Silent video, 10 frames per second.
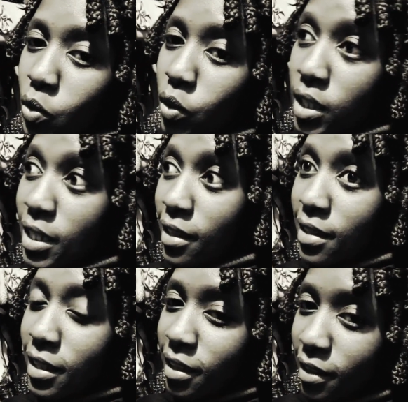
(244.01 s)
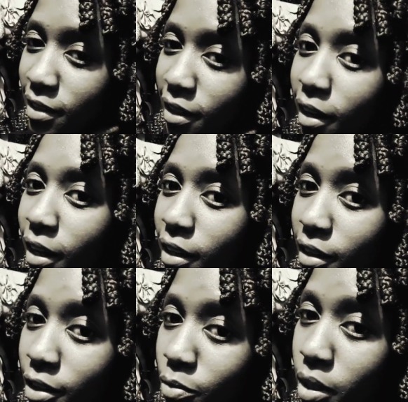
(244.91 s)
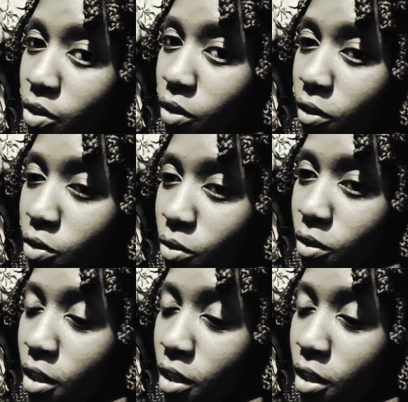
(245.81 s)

It's a series and an animation too,